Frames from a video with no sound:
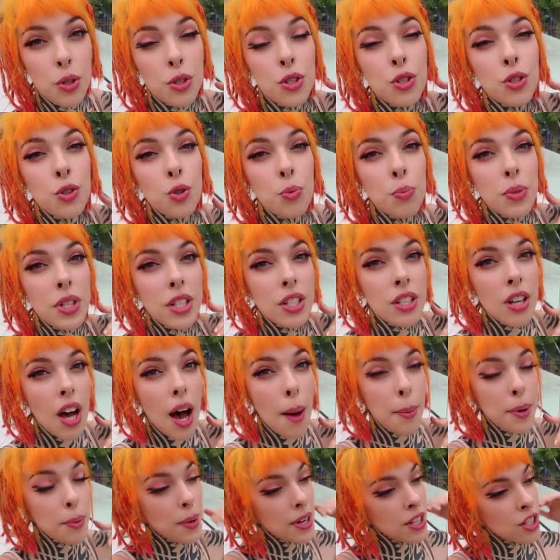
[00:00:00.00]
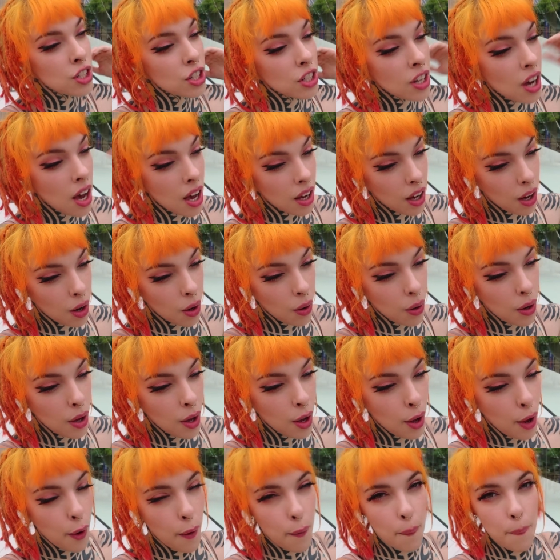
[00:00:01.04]
will soon be topped by Chicago,
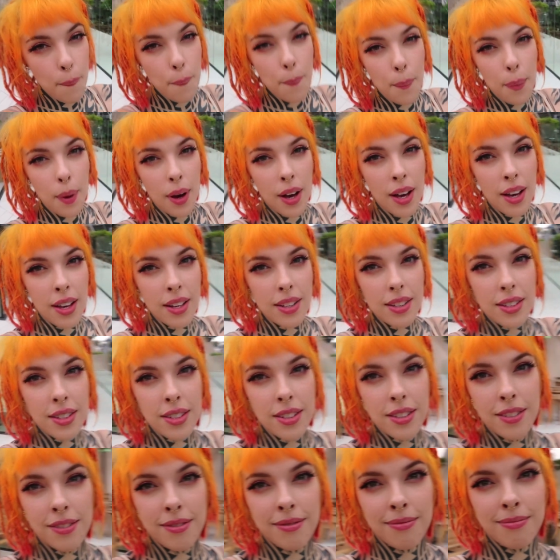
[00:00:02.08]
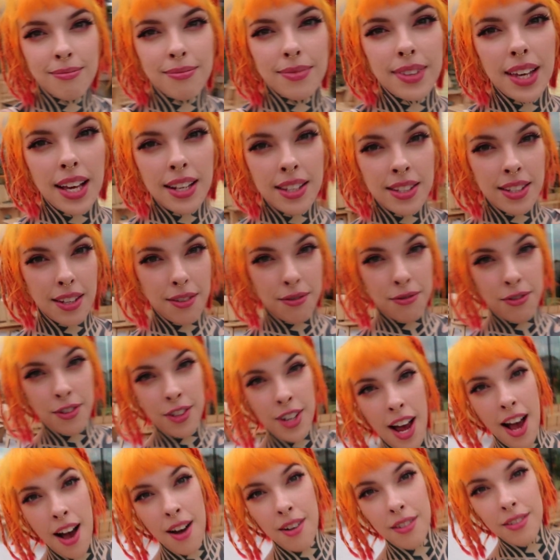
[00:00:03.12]
but that's it for
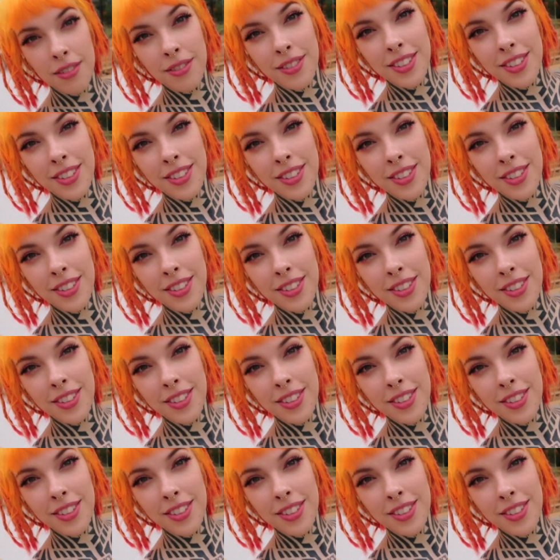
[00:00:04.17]
now.